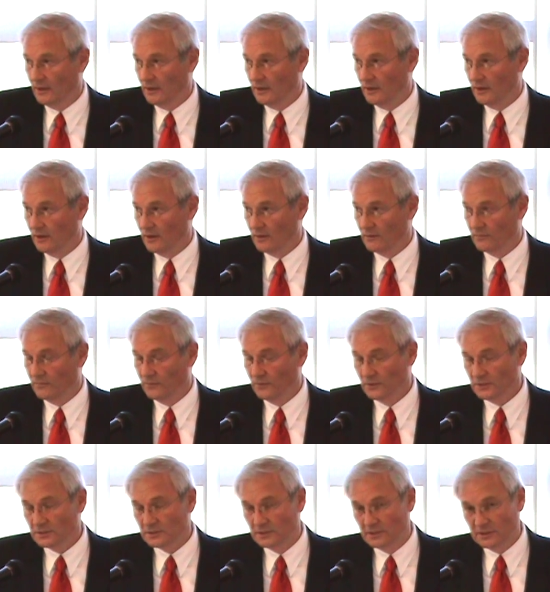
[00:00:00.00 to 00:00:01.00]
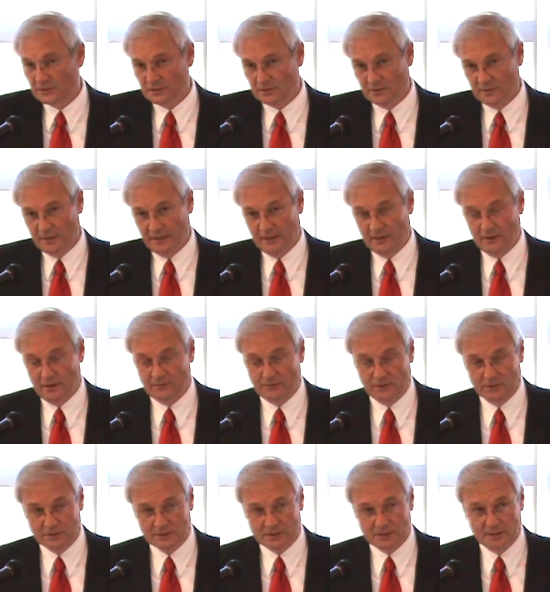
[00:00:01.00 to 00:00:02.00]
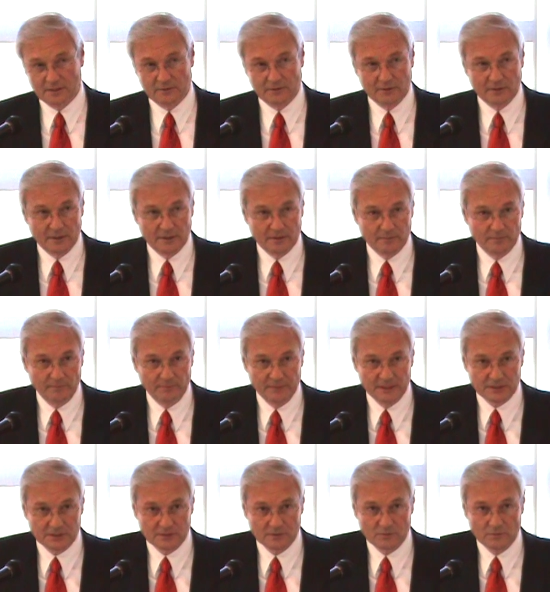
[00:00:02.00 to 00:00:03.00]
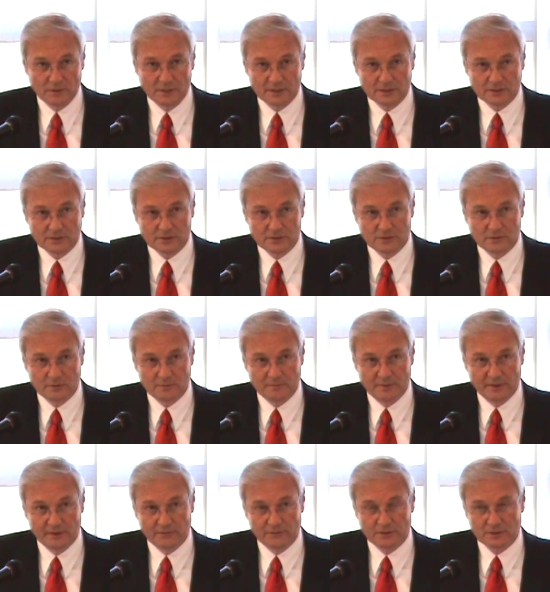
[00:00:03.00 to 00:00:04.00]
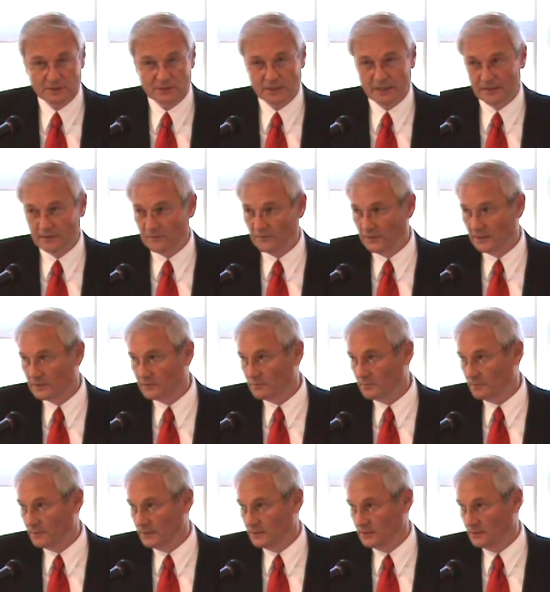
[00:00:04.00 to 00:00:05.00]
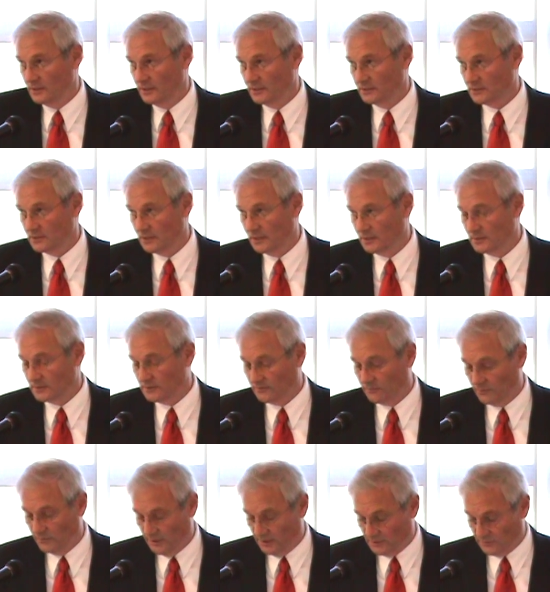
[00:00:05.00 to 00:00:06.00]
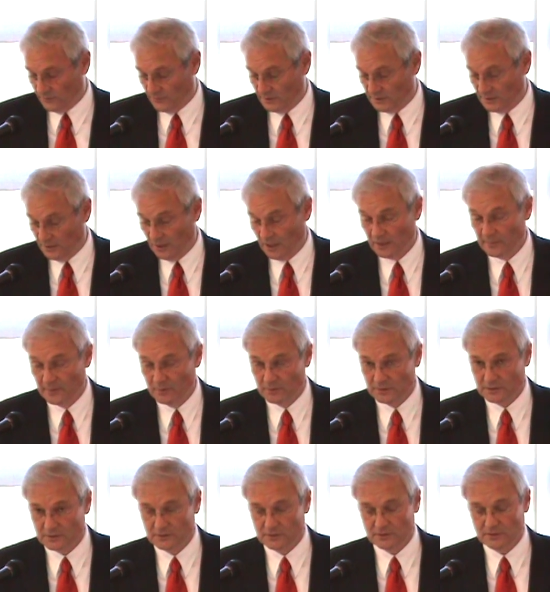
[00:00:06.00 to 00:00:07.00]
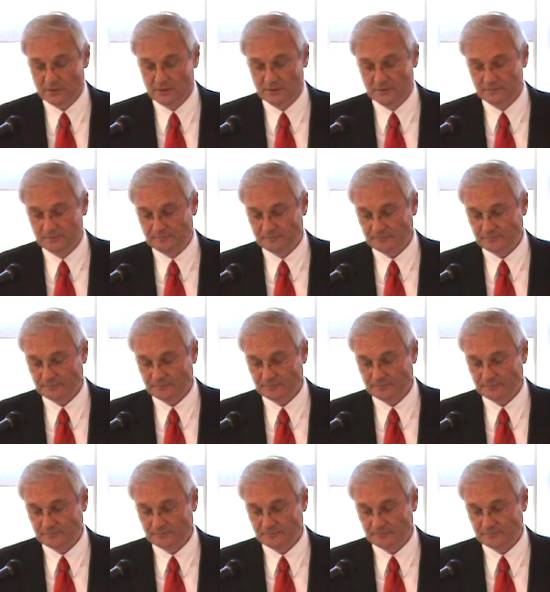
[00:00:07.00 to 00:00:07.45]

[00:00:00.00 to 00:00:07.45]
uh, our first initial, uh, our first uh, mission was to be the first line of defense for the President of the United States, as far as the Army was concerned.